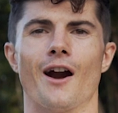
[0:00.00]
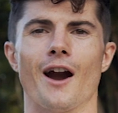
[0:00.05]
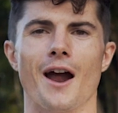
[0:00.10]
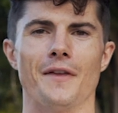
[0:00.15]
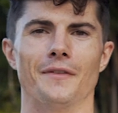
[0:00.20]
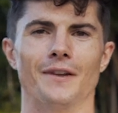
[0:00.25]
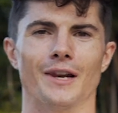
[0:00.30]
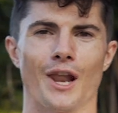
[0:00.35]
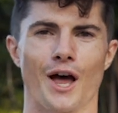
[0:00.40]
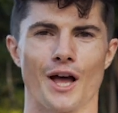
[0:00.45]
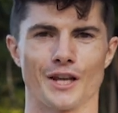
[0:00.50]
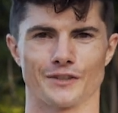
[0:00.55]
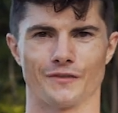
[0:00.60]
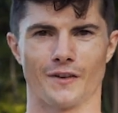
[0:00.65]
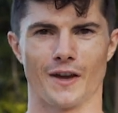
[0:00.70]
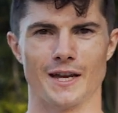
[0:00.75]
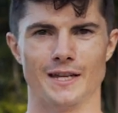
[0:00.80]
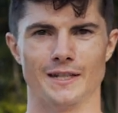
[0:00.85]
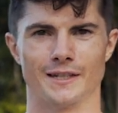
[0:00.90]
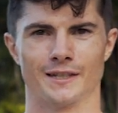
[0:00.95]
All right, last
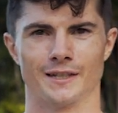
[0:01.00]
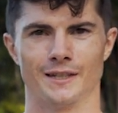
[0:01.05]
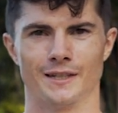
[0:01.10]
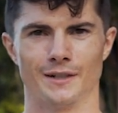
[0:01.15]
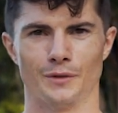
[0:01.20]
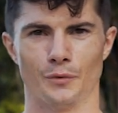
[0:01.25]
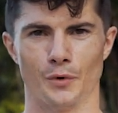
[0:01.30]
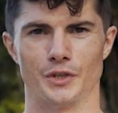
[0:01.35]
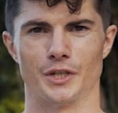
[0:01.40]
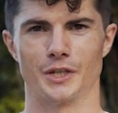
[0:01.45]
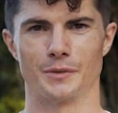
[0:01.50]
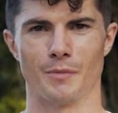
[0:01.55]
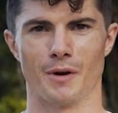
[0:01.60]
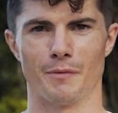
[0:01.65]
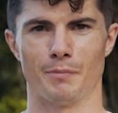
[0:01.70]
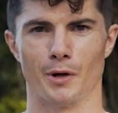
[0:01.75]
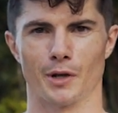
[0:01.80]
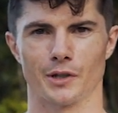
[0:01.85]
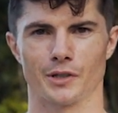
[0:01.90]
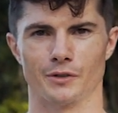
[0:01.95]
phase, which is my
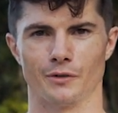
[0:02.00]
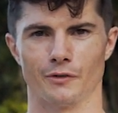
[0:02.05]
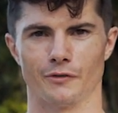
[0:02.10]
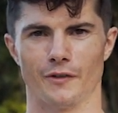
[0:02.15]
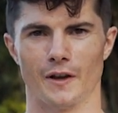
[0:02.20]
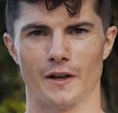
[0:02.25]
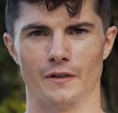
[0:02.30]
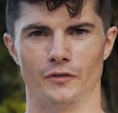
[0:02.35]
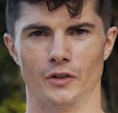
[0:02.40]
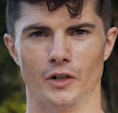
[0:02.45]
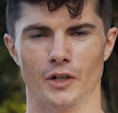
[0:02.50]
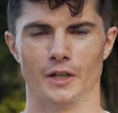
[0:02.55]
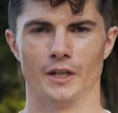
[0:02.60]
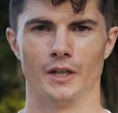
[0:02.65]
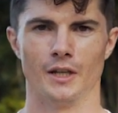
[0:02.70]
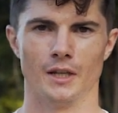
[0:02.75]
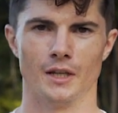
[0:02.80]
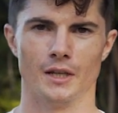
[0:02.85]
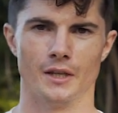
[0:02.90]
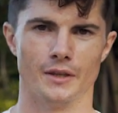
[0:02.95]
personal favorite,
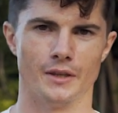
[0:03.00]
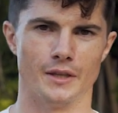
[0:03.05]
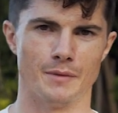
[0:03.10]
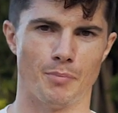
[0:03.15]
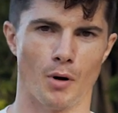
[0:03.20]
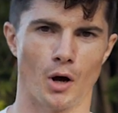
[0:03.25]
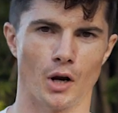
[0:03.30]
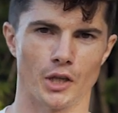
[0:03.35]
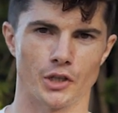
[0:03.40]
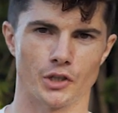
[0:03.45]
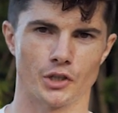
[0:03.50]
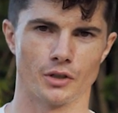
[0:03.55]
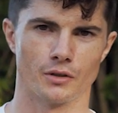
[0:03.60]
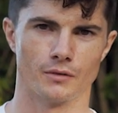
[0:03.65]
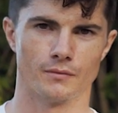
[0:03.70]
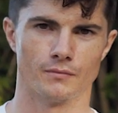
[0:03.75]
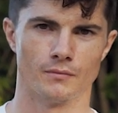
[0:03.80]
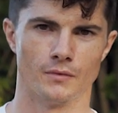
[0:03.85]
the polish.